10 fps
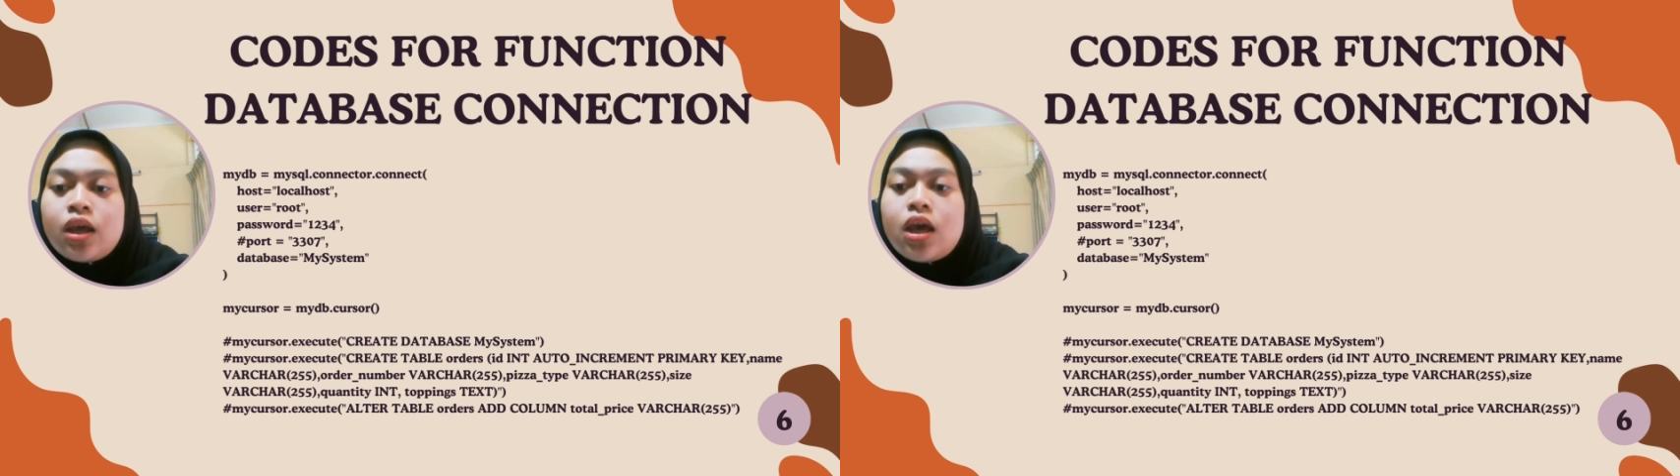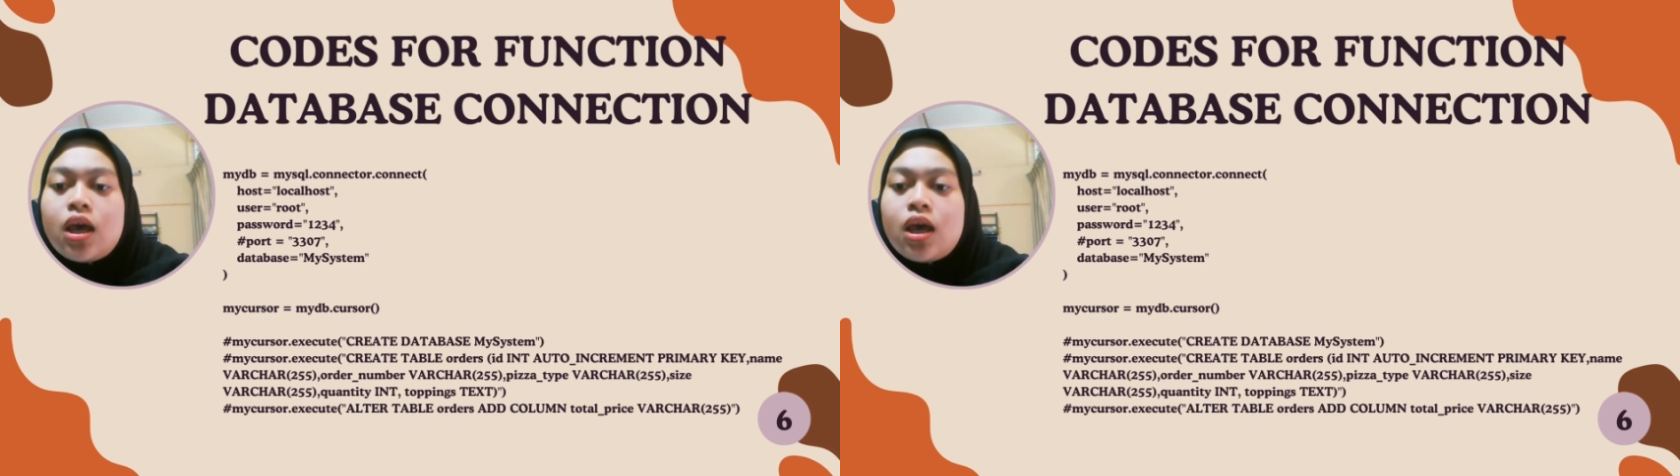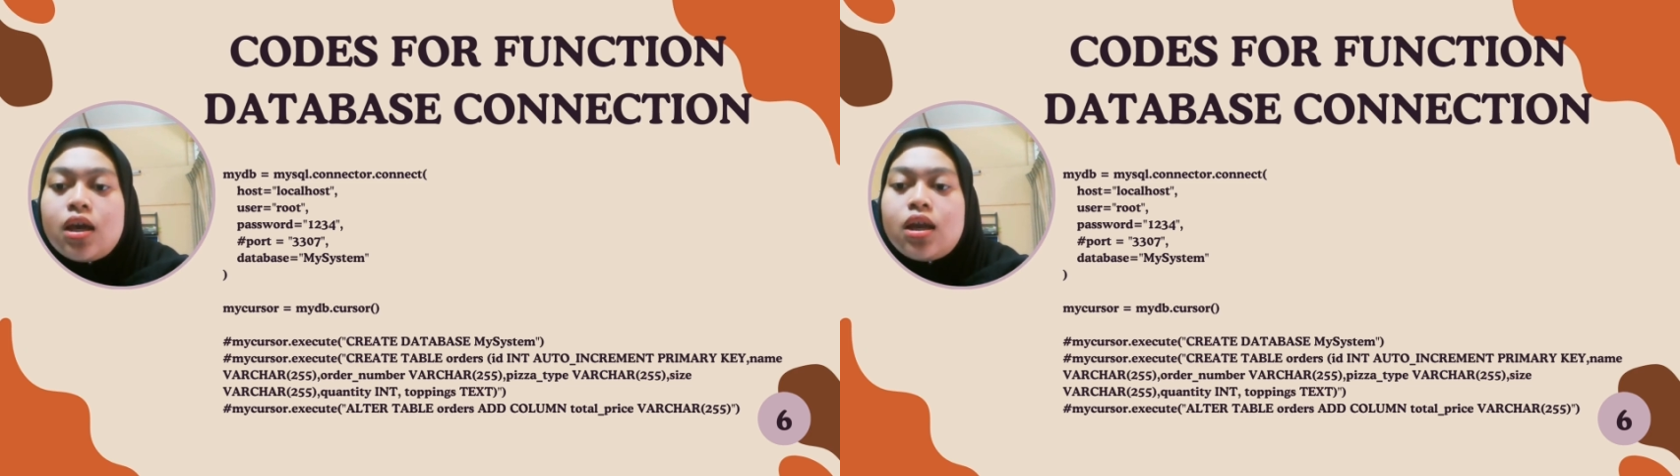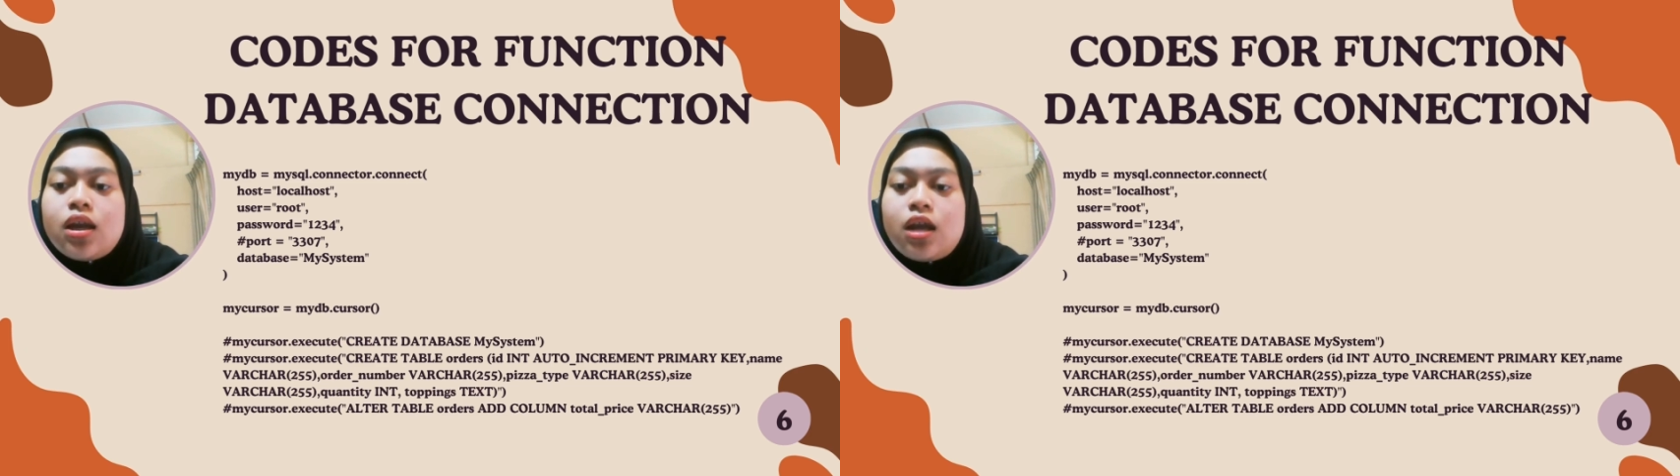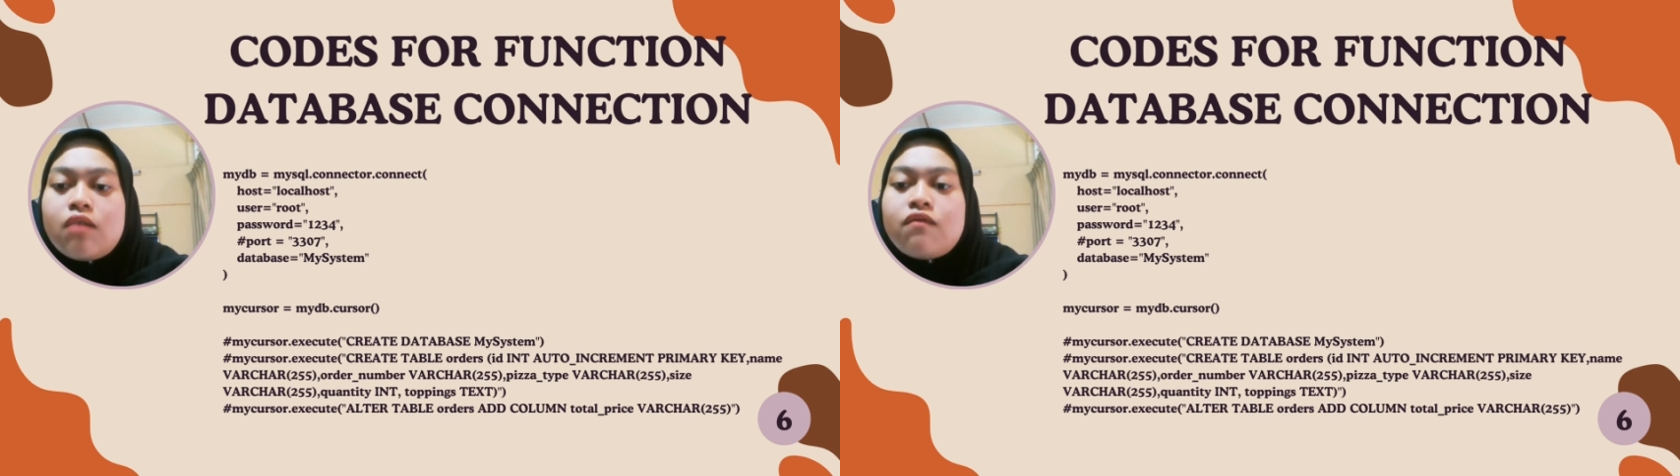And
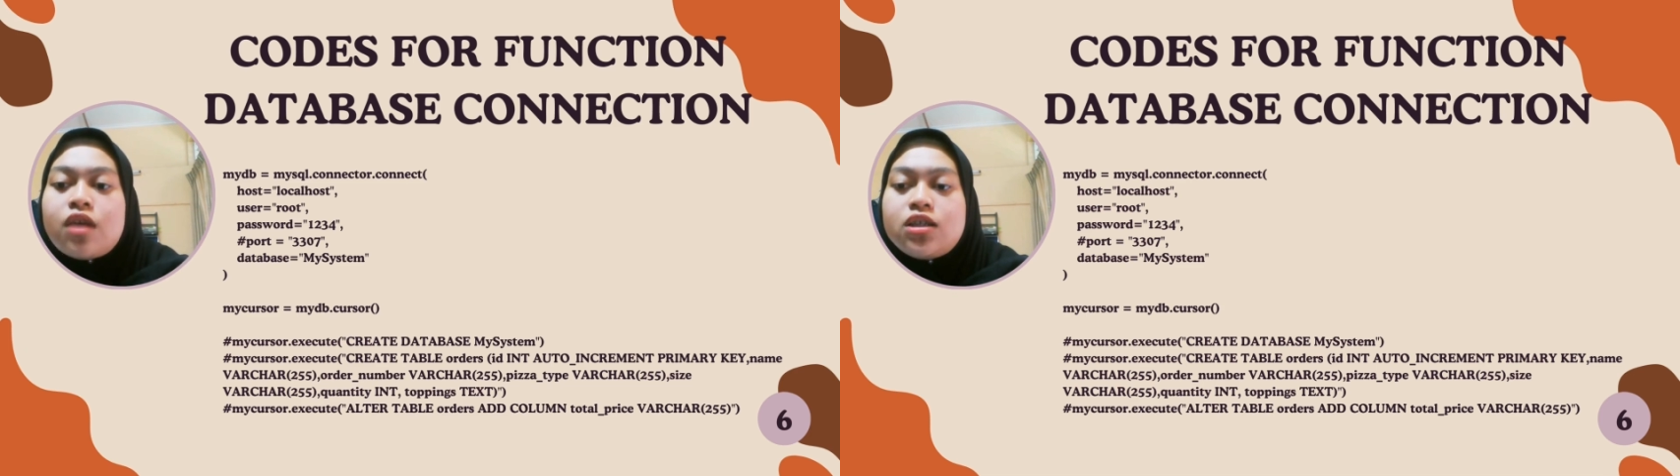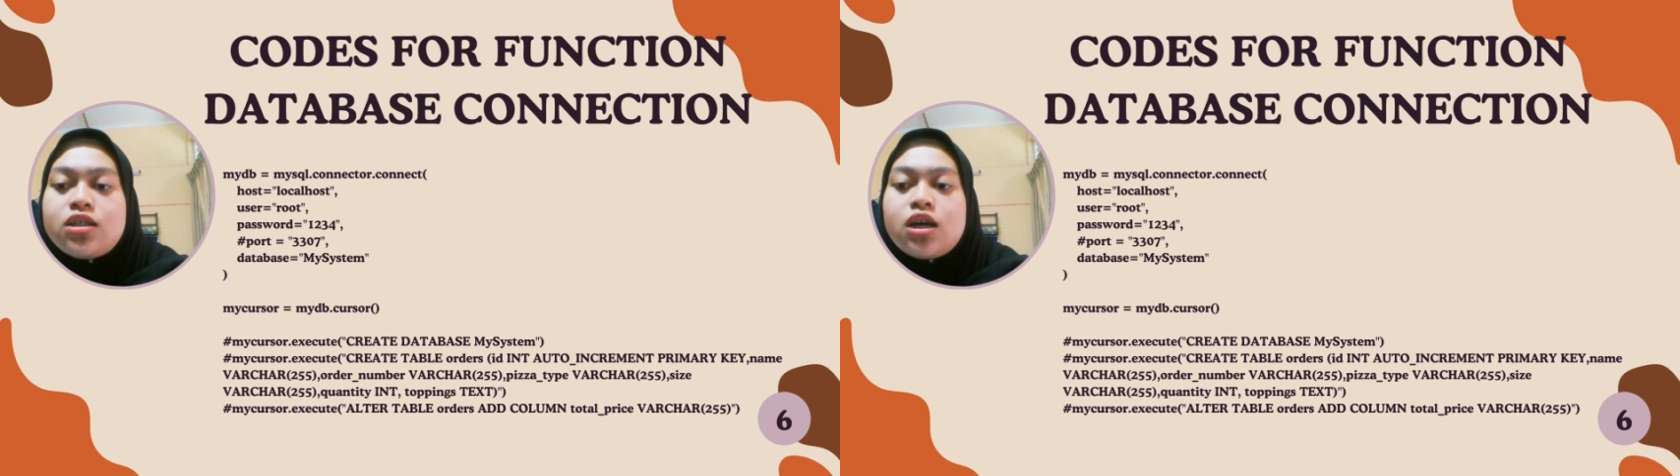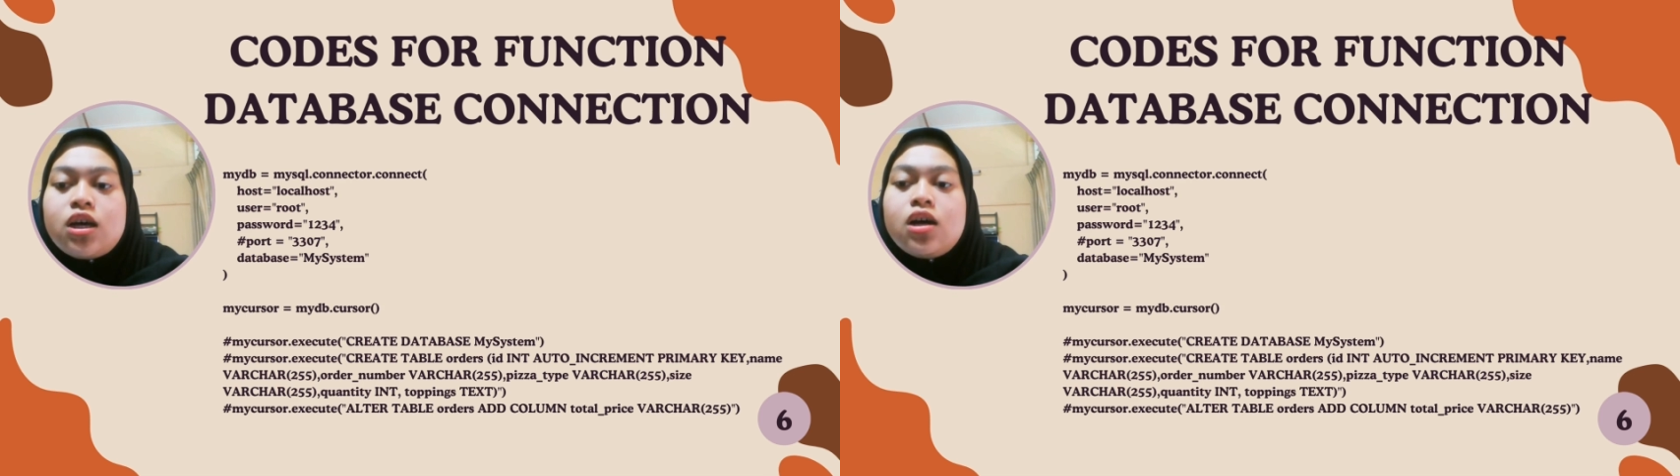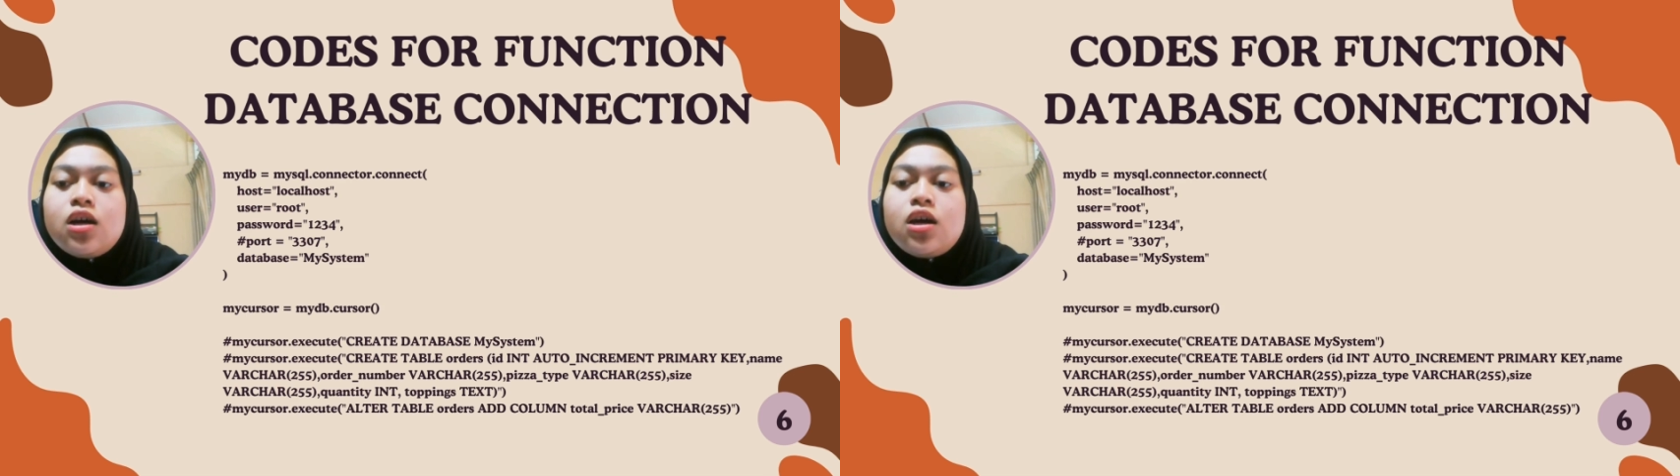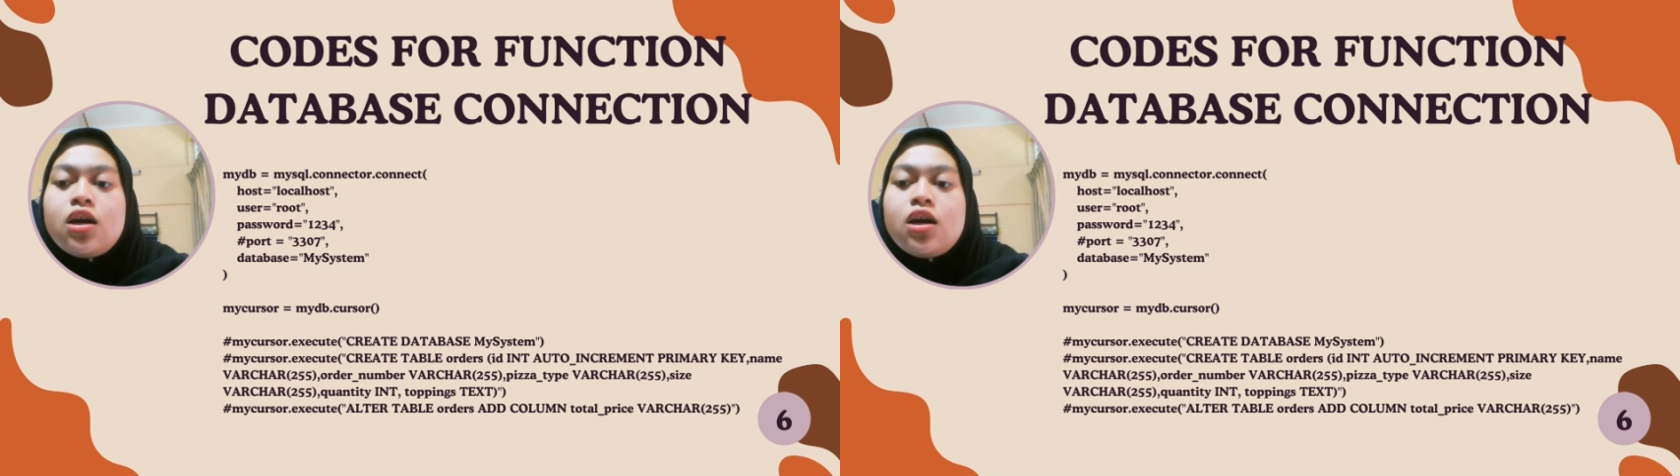then name varchar